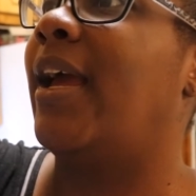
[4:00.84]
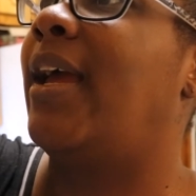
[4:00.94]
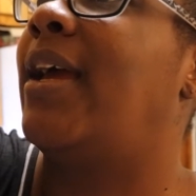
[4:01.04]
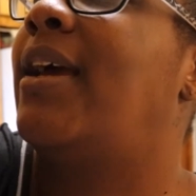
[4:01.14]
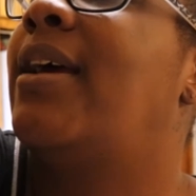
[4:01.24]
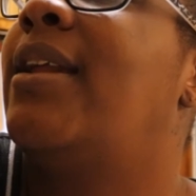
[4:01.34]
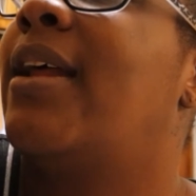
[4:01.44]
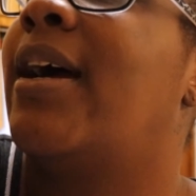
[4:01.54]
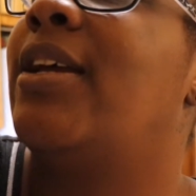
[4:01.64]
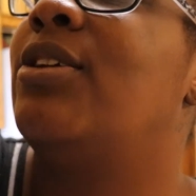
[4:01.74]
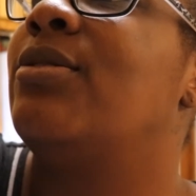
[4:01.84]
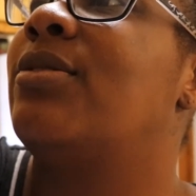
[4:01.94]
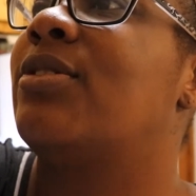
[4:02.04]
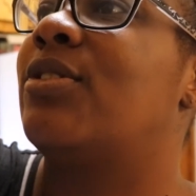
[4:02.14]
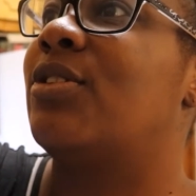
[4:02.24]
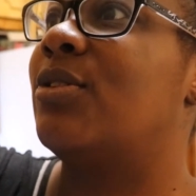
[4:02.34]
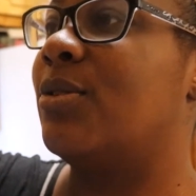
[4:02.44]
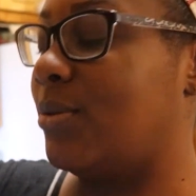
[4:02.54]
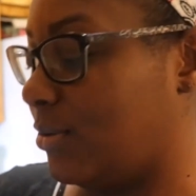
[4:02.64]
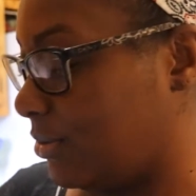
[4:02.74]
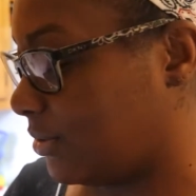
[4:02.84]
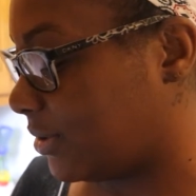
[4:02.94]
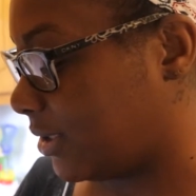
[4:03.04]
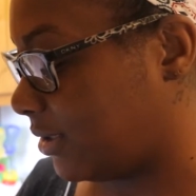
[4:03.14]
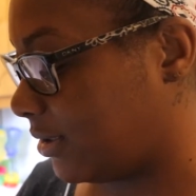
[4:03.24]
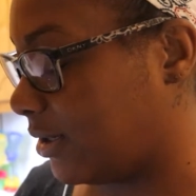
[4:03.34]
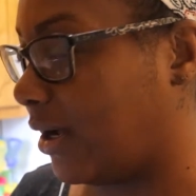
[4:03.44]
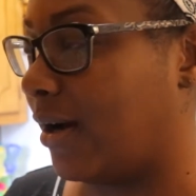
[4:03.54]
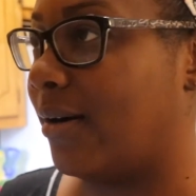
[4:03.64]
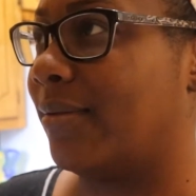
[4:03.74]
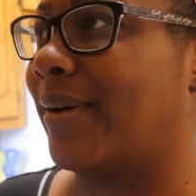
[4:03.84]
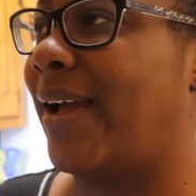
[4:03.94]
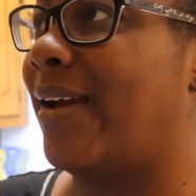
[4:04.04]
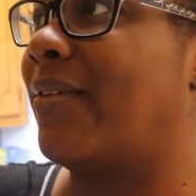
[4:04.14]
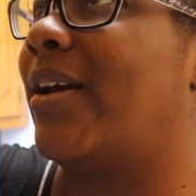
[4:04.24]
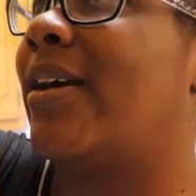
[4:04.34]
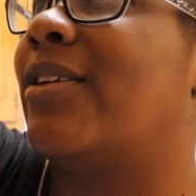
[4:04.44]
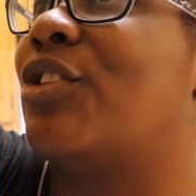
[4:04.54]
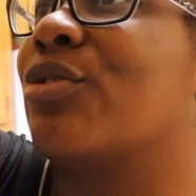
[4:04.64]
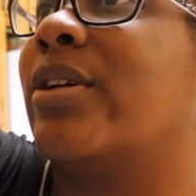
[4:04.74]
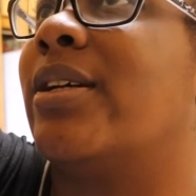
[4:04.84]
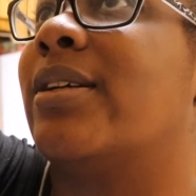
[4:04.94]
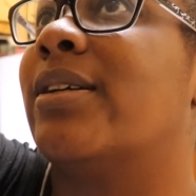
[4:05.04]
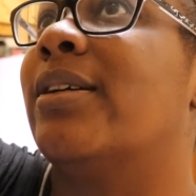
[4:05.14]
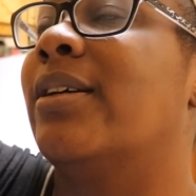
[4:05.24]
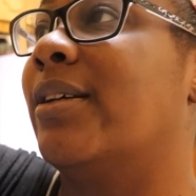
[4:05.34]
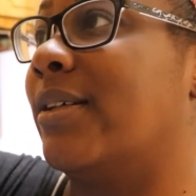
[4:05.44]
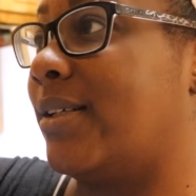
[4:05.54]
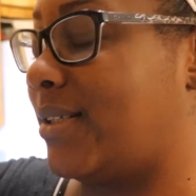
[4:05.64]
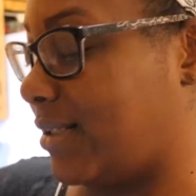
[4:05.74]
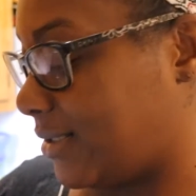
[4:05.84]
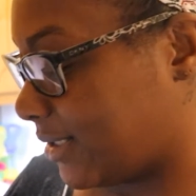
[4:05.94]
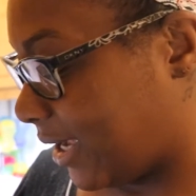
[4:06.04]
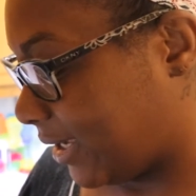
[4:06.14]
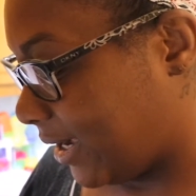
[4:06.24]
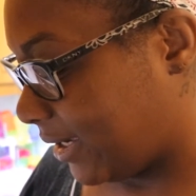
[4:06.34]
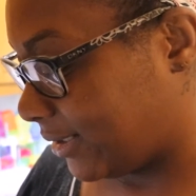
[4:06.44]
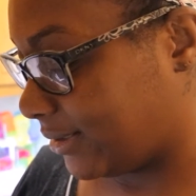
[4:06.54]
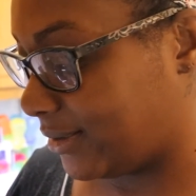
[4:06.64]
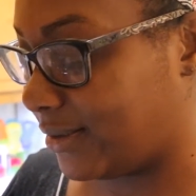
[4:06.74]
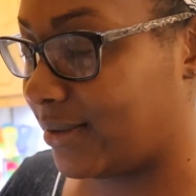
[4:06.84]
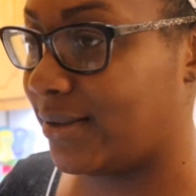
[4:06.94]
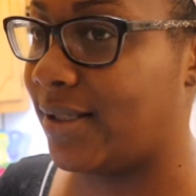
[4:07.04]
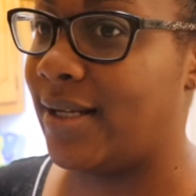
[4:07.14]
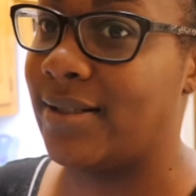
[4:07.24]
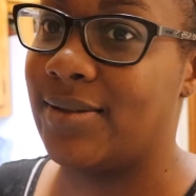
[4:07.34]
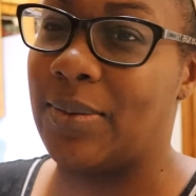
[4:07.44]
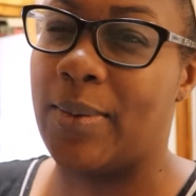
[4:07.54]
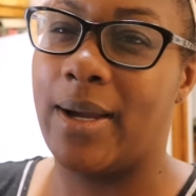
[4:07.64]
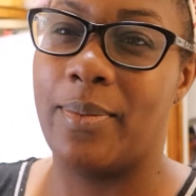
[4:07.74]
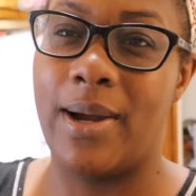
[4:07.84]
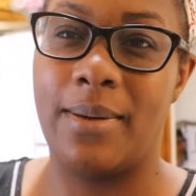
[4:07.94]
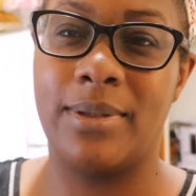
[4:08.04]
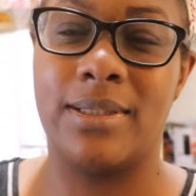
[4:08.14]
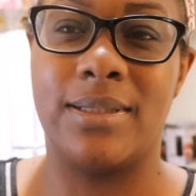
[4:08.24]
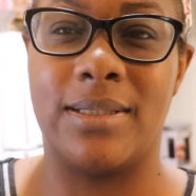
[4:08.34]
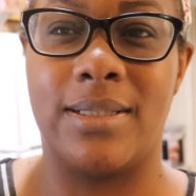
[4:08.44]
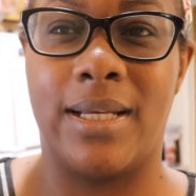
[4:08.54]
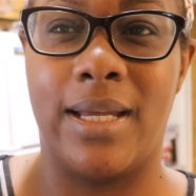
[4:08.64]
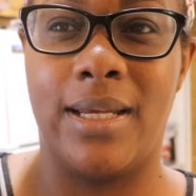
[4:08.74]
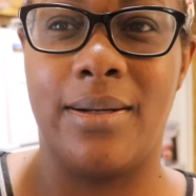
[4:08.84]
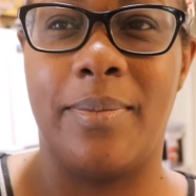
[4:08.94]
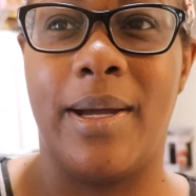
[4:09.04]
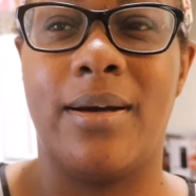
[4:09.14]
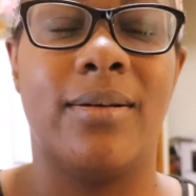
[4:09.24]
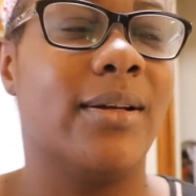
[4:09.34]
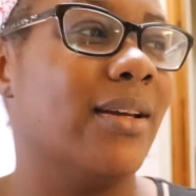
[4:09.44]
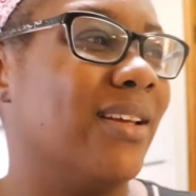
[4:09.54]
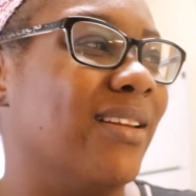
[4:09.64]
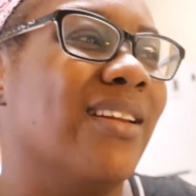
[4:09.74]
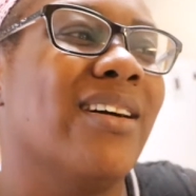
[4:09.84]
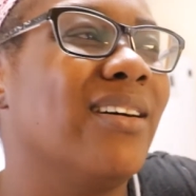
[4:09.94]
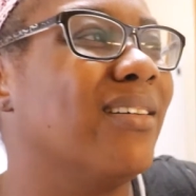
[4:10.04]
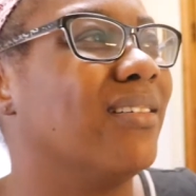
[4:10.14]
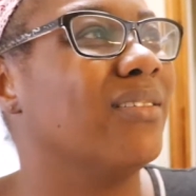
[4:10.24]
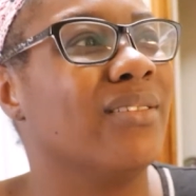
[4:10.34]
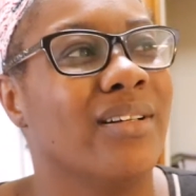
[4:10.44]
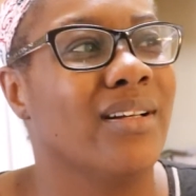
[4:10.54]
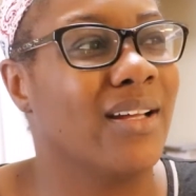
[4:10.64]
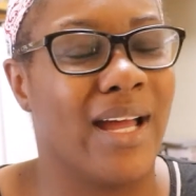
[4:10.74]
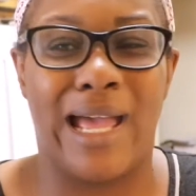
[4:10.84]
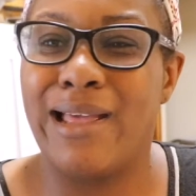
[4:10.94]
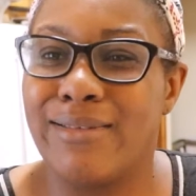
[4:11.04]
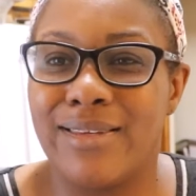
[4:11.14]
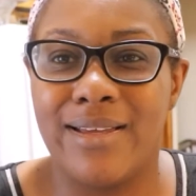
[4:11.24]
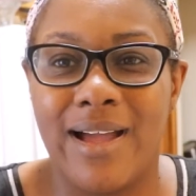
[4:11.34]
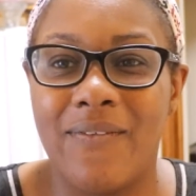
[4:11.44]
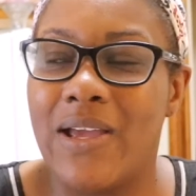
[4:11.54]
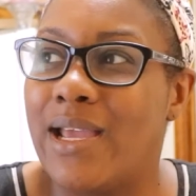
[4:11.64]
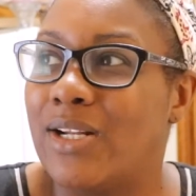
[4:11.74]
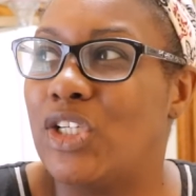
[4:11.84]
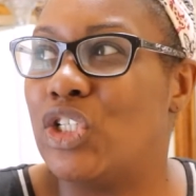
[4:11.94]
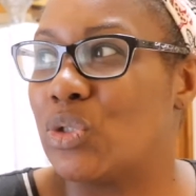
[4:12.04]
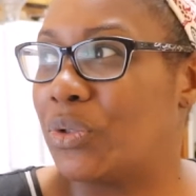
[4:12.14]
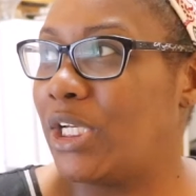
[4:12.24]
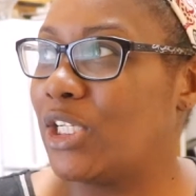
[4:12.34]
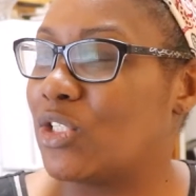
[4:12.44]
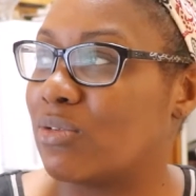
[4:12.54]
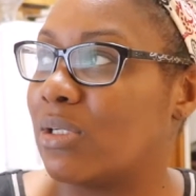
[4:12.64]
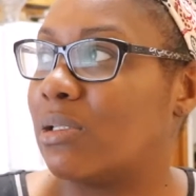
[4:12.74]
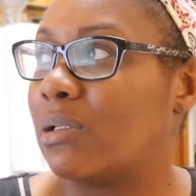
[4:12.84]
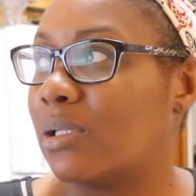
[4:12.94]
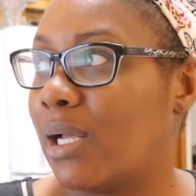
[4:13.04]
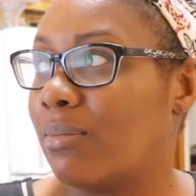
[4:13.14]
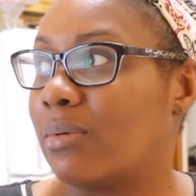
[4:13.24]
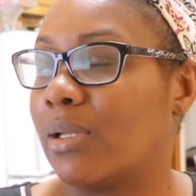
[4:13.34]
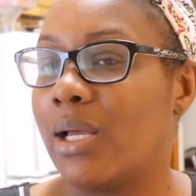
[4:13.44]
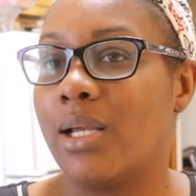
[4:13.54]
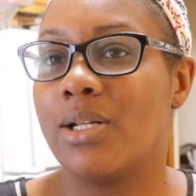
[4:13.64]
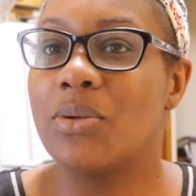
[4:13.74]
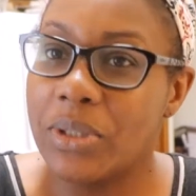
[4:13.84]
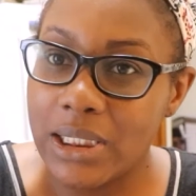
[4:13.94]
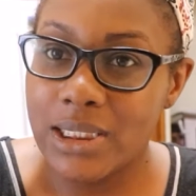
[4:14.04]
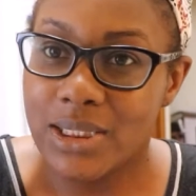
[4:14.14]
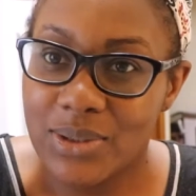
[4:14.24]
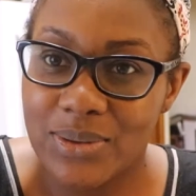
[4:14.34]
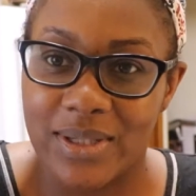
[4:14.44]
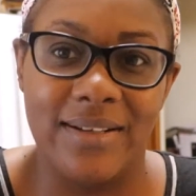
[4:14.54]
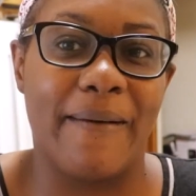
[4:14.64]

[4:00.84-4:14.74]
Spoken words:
and I used to, I haven't had a drink since I got into probably since I hit about, no, I don't think I've had a drink since I was like 22.